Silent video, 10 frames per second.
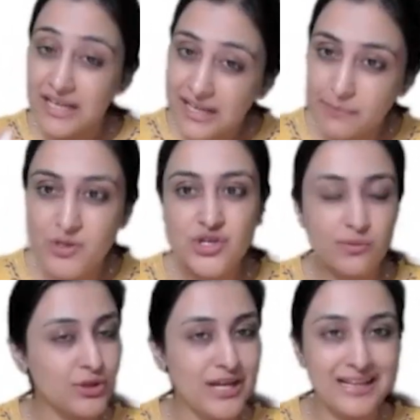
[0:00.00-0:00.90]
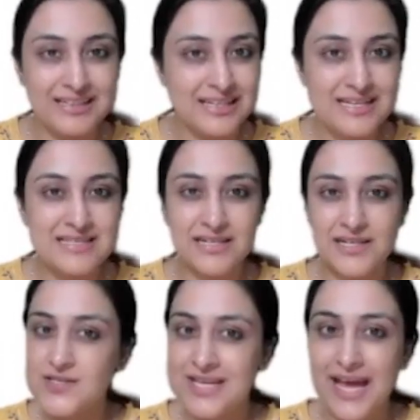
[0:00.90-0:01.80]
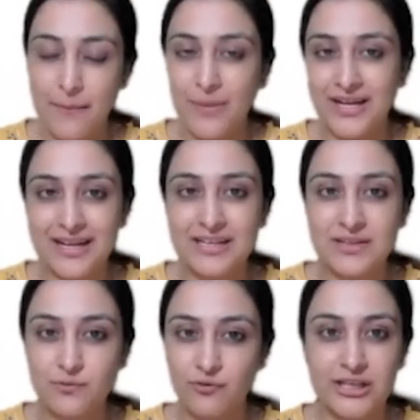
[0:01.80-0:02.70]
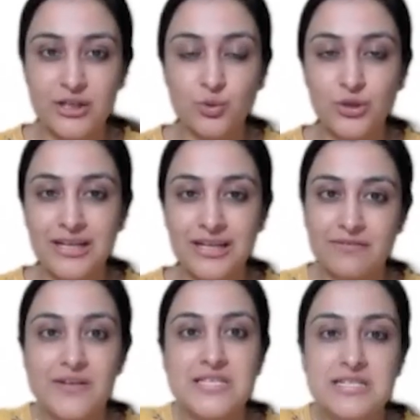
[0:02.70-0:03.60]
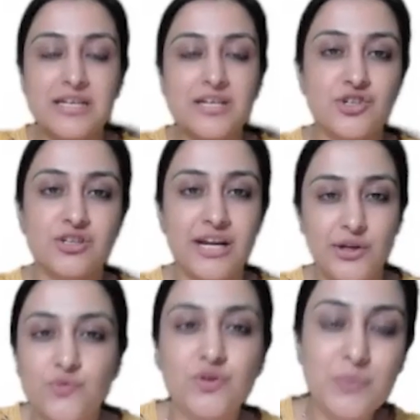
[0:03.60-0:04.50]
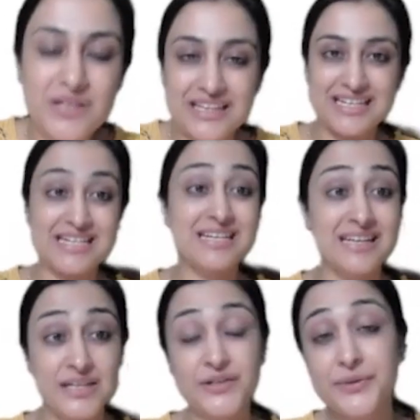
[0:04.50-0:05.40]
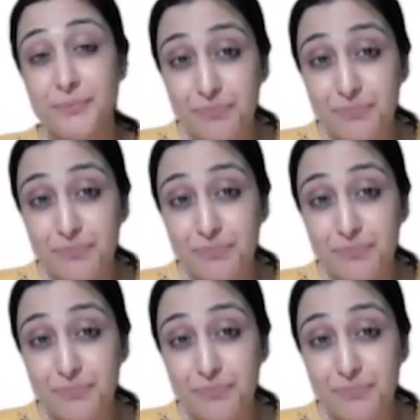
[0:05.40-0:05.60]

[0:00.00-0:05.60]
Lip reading: Imaging modalities, it is MRI, one and only investigation that you will be needing here.